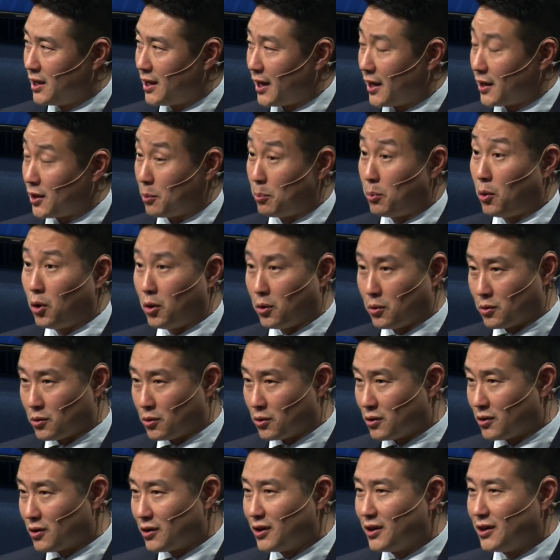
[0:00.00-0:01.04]
as a
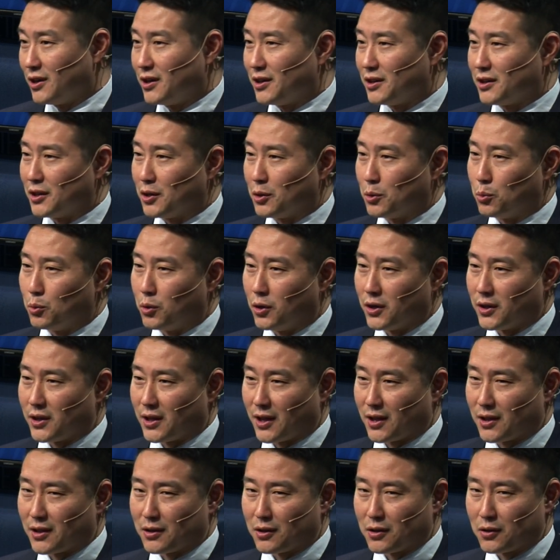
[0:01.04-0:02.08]
partner than it was
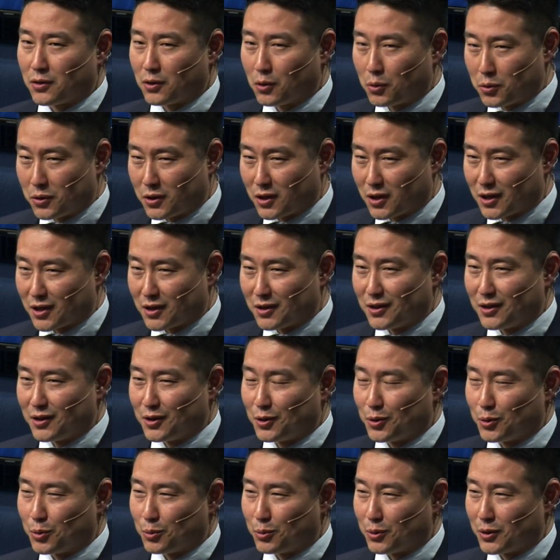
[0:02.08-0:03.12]
as an associate,
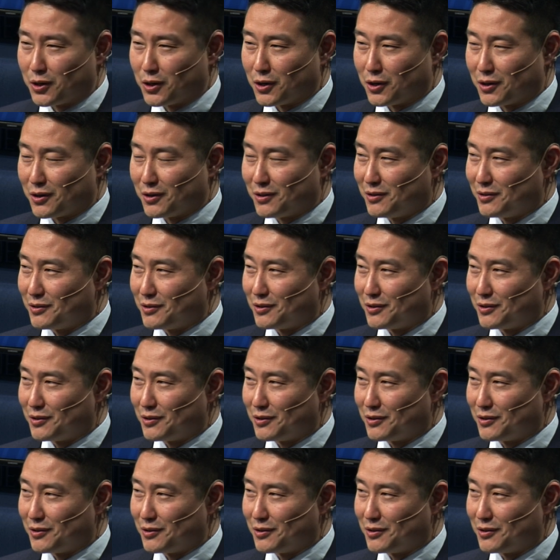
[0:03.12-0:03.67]
where